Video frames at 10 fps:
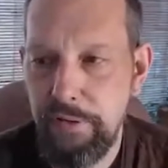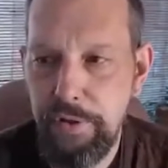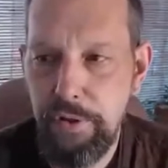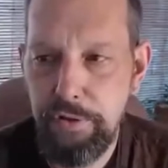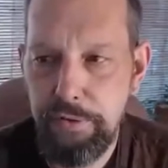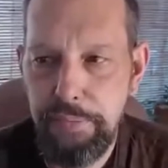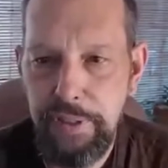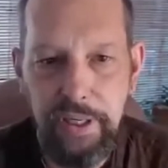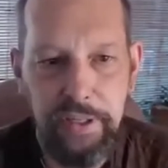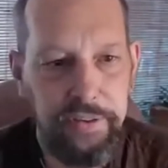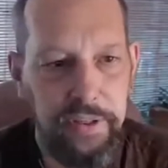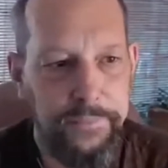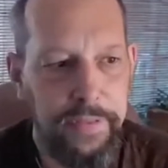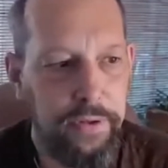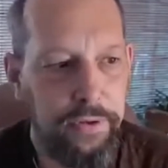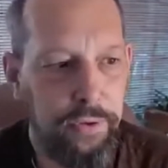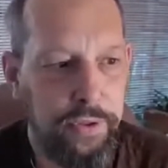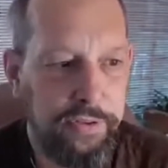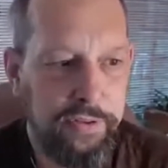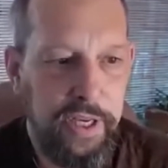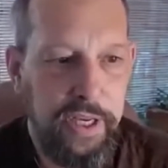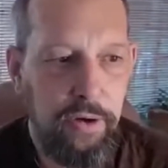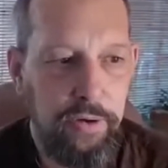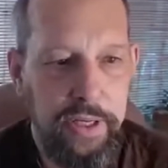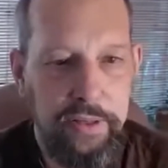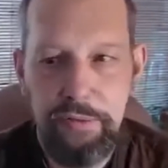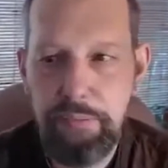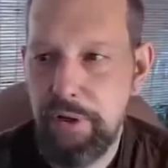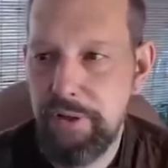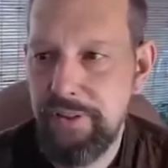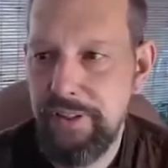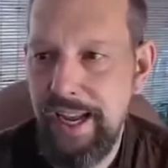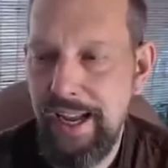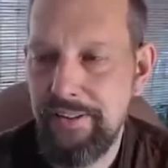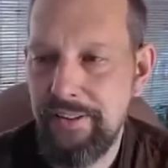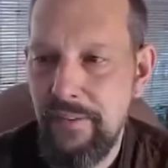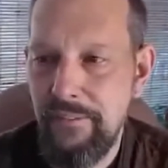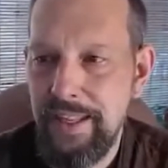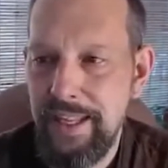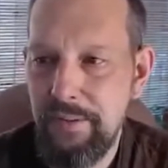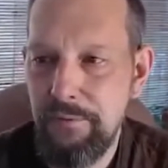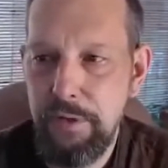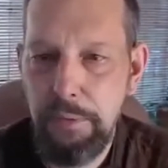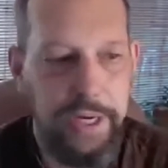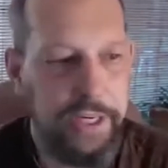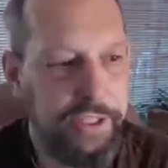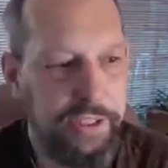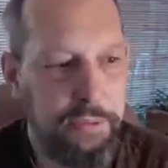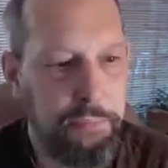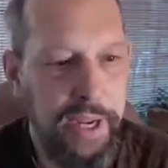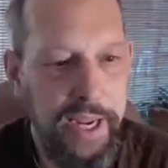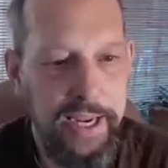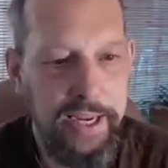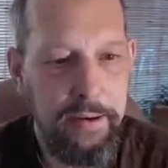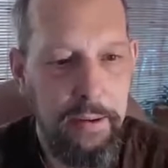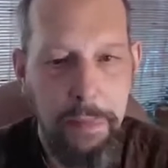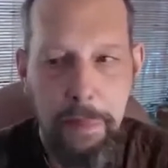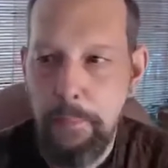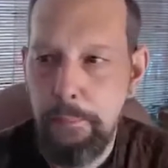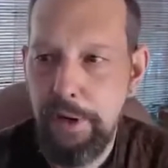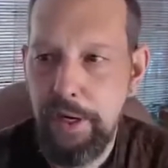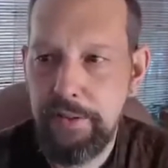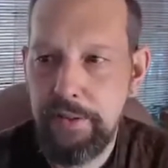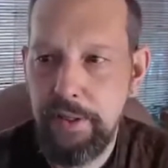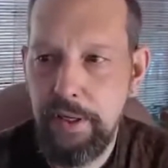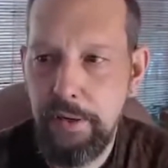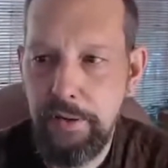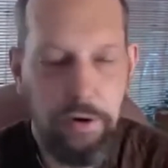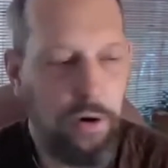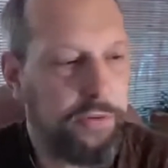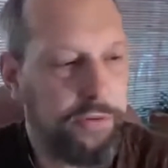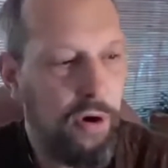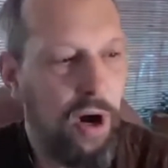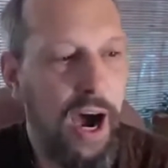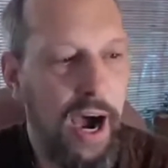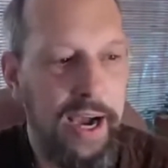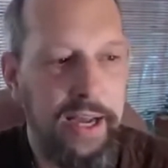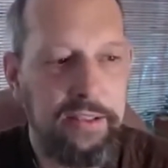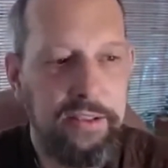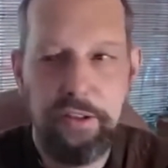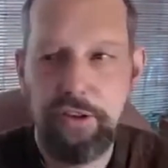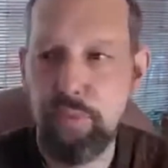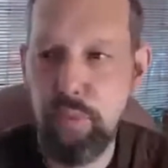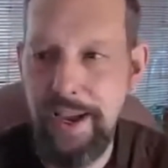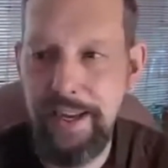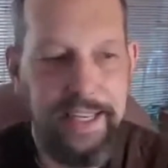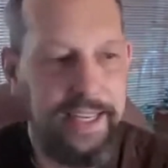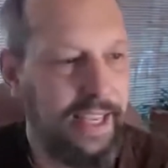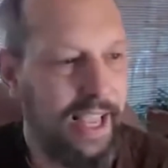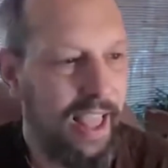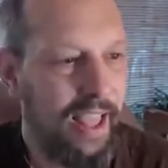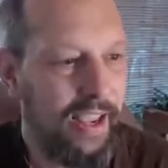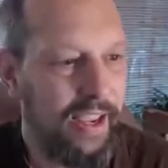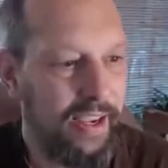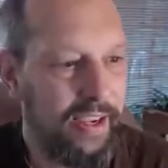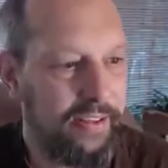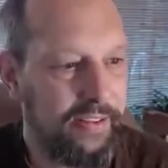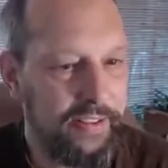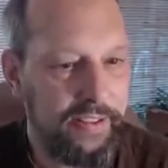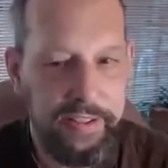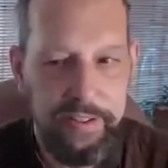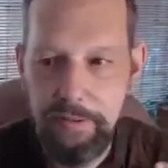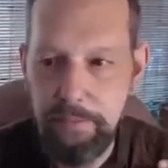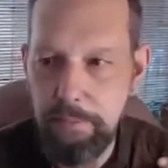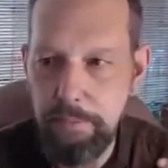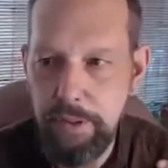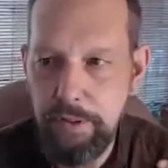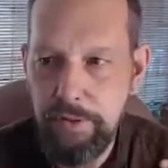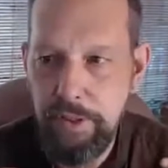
of views, because you could say, okay, this person has inflammation and pain, but they're also hot and they're sweaty, and they